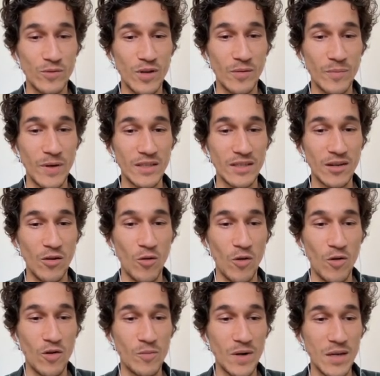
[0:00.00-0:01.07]
but
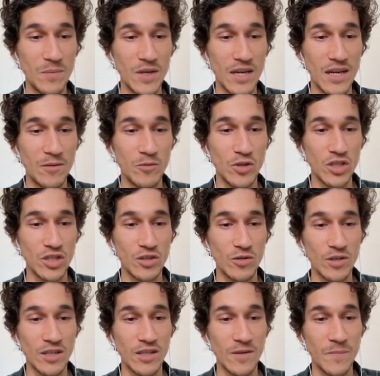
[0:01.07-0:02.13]
or maybe I'm just
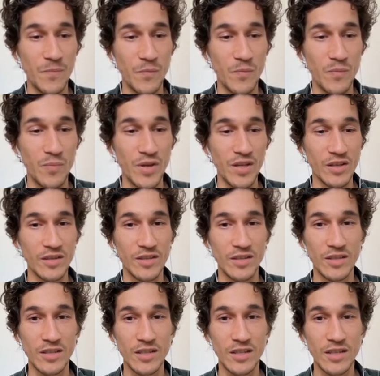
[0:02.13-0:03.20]
gonna
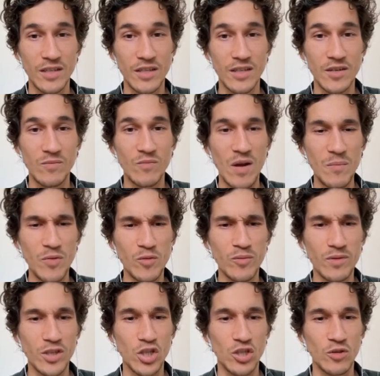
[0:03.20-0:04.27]
build. I thought
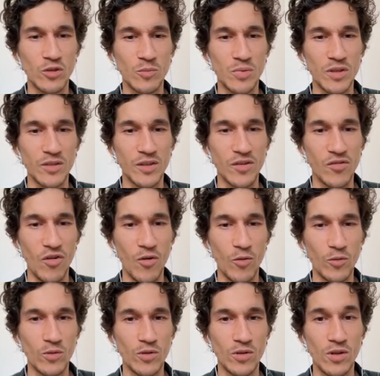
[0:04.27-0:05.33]
we're just gonna build a
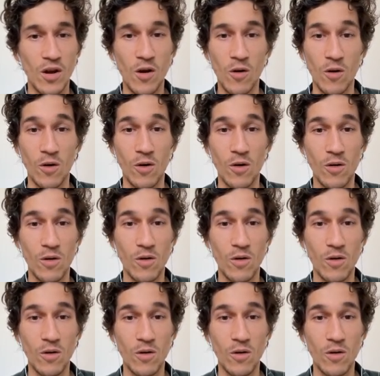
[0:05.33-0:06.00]
road. Oh,